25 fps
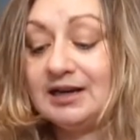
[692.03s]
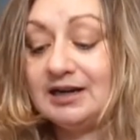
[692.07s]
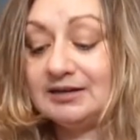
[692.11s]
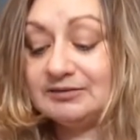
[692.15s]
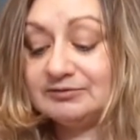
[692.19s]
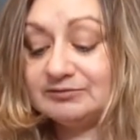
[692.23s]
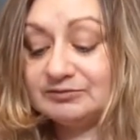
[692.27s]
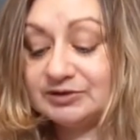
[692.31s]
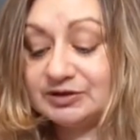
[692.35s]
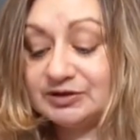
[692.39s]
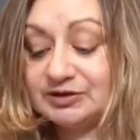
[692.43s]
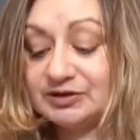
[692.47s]

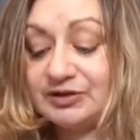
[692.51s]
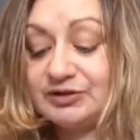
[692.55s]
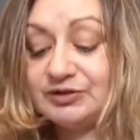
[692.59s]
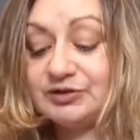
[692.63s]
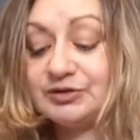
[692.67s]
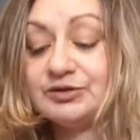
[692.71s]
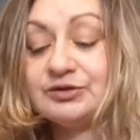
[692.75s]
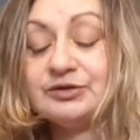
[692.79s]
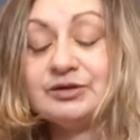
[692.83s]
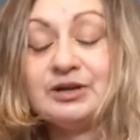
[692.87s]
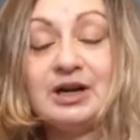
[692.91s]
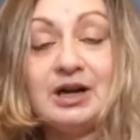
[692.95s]

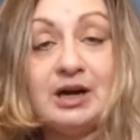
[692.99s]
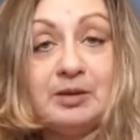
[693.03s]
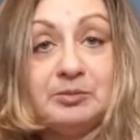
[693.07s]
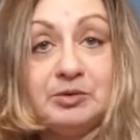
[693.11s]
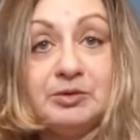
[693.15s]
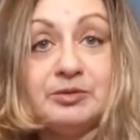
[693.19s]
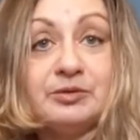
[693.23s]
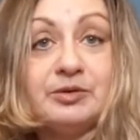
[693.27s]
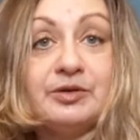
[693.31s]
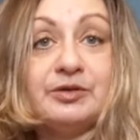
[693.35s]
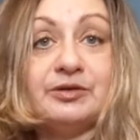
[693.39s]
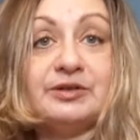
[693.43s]
Risotto
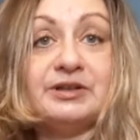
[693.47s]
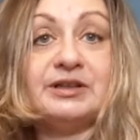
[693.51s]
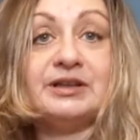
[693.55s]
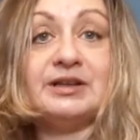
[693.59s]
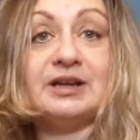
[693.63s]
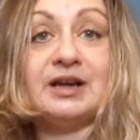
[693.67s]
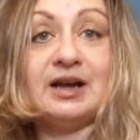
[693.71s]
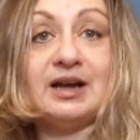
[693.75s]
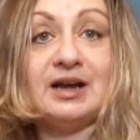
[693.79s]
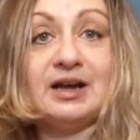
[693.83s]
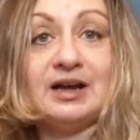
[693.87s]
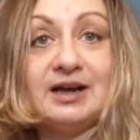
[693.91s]

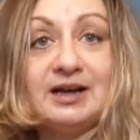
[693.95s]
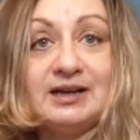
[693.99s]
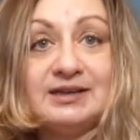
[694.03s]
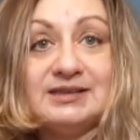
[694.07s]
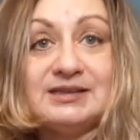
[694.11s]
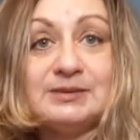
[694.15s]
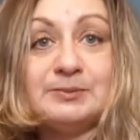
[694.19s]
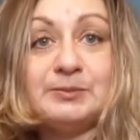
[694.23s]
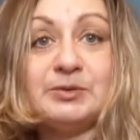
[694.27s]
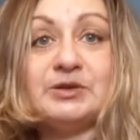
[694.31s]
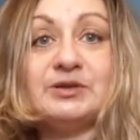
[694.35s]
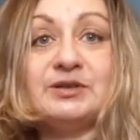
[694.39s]
Amarone, as
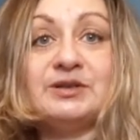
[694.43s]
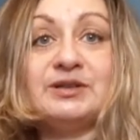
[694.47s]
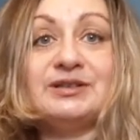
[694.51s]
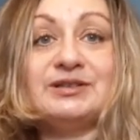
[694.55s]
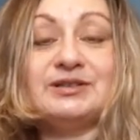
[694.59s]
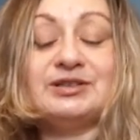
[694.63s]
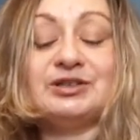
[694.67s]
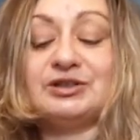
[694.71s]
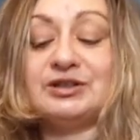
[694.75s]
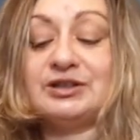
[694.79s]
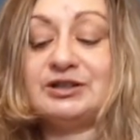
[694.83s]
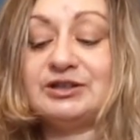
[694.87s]
per the
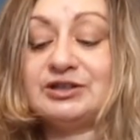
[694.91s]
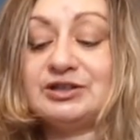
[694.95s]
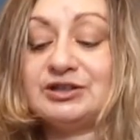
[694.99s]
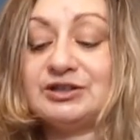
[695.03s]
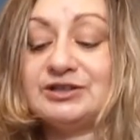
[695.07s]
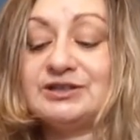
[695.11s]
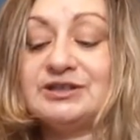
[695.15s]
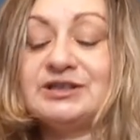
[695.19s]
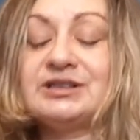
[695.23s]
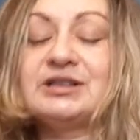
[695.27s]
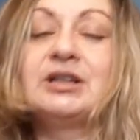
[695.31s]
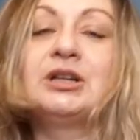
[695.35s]

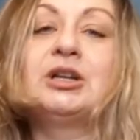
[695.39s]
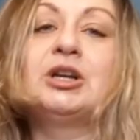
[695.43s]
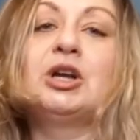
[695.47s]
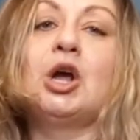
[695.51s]
instructions,